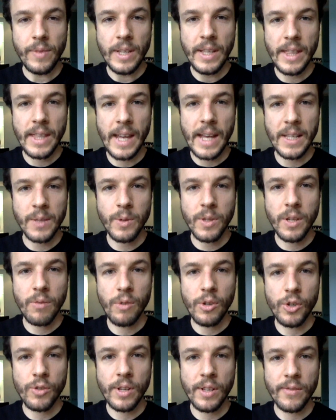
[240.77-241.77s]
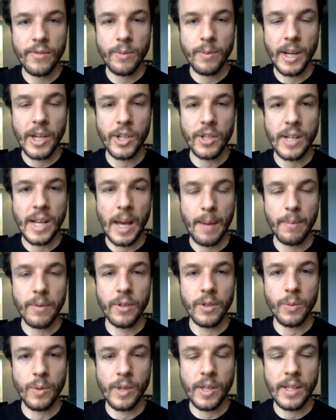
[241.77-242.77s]
that's when the real transformation
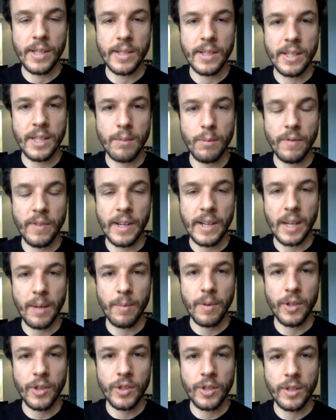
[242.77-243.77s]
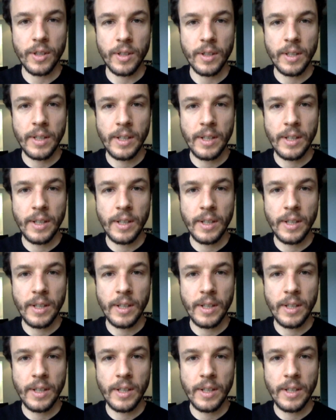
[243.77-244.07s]
happens with this system of acupuncture.